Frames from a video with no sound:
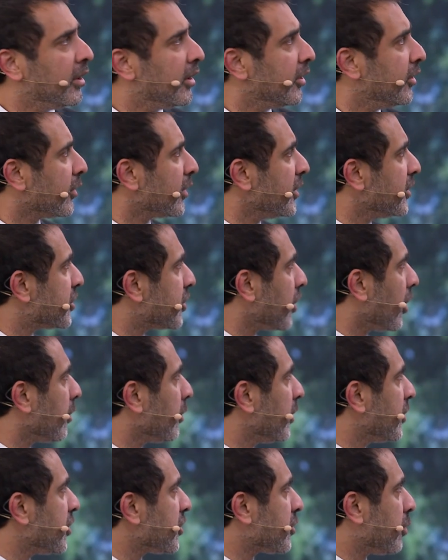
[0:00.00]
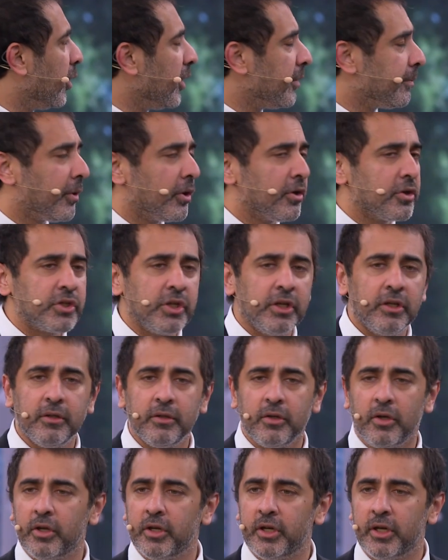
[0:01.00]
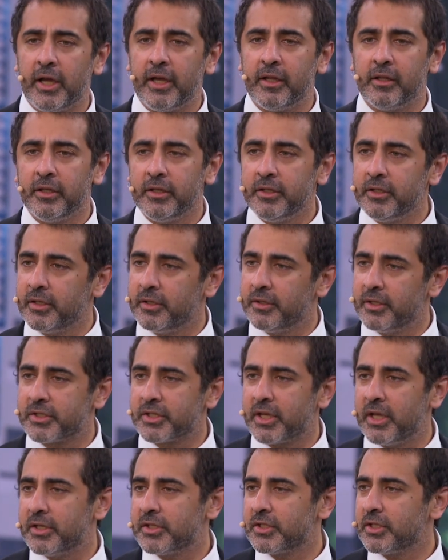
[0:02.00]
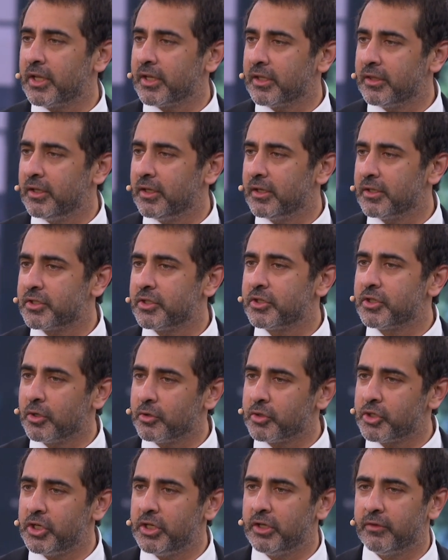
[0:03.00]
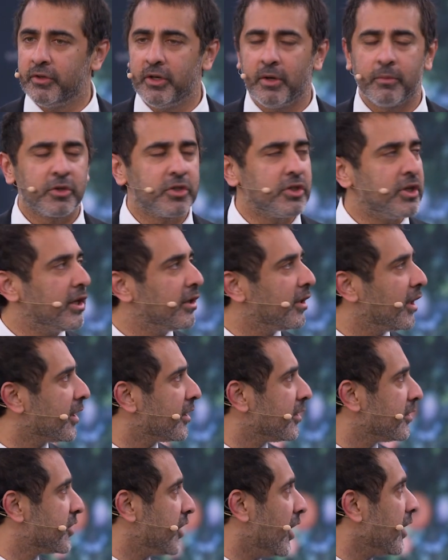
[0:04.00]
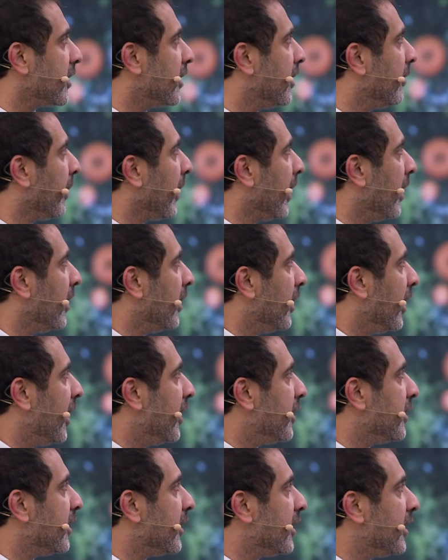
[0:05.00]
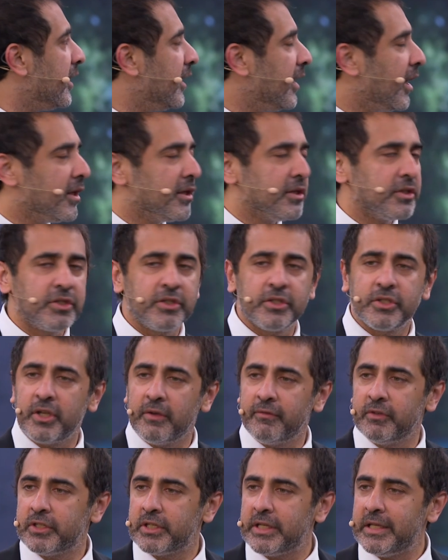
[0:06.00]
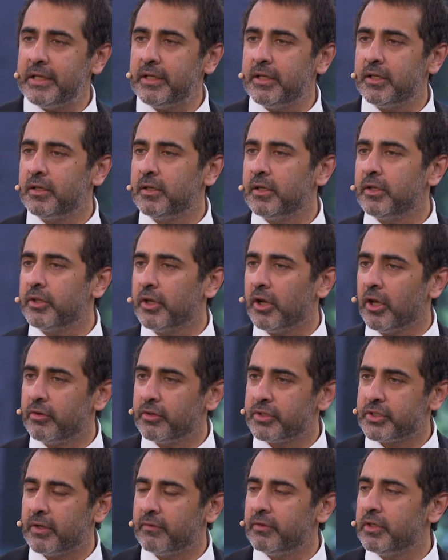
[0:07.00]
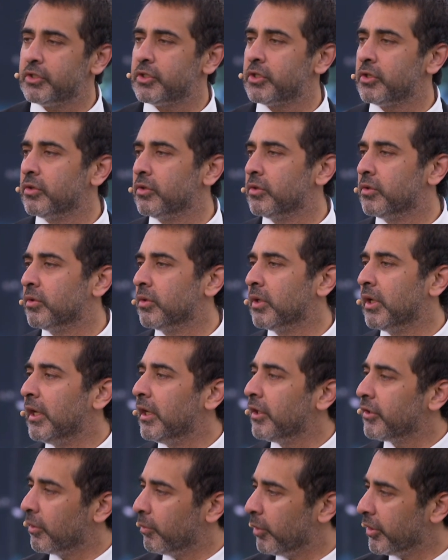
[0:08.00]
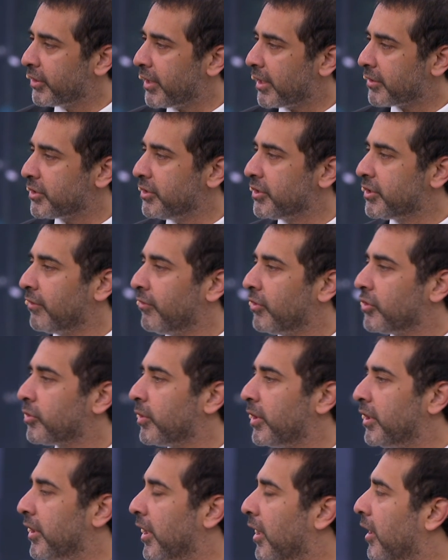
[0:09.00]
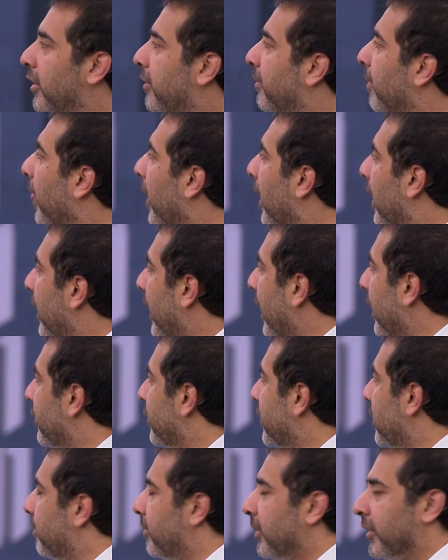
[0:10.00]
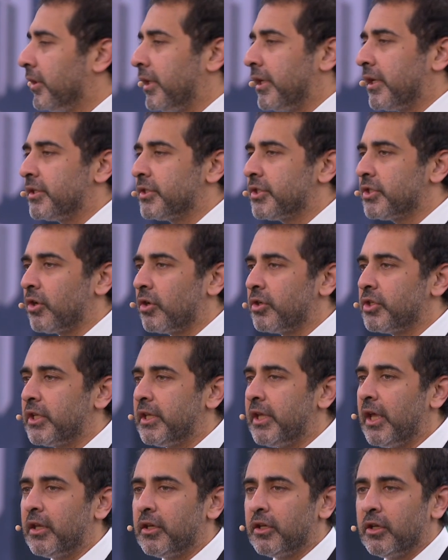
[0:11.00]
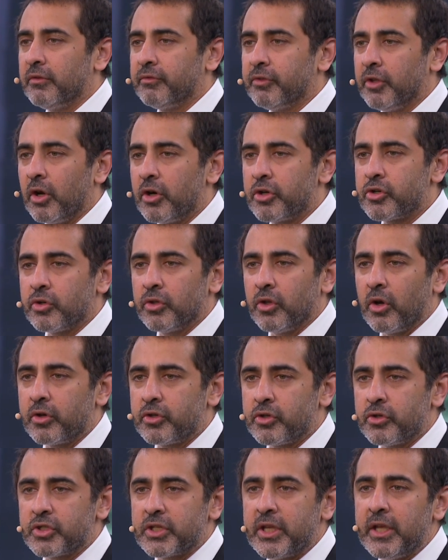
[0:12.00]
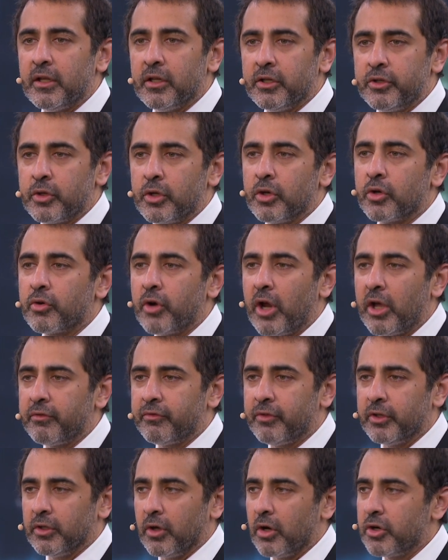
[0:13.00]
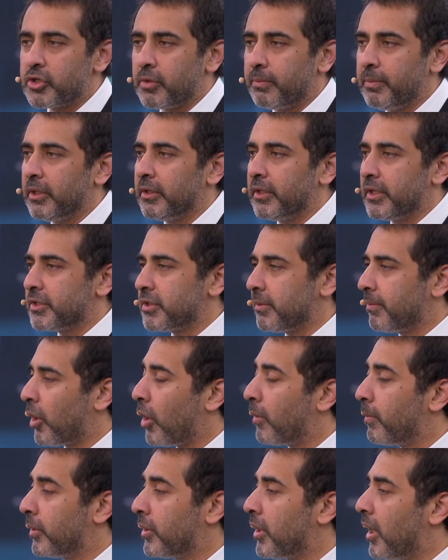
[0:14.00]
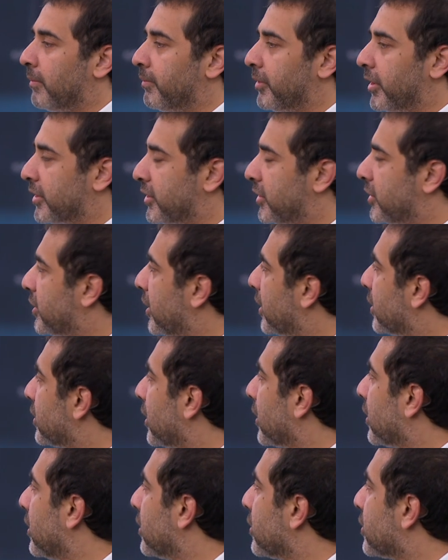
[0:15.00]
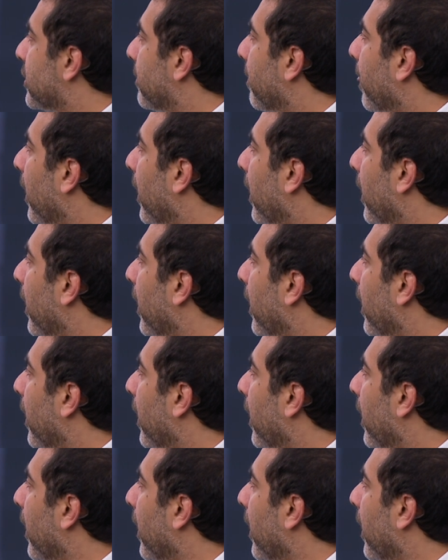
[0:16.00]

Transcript: you can start with just one person on an island, in this case, like the Satoshi of the network state, like Zuck. And he has 17, and then 172, then 1,729, and the buildings start to get of larger and larger scale. You can crowdfund larger buildings, apartment complexes, things like this.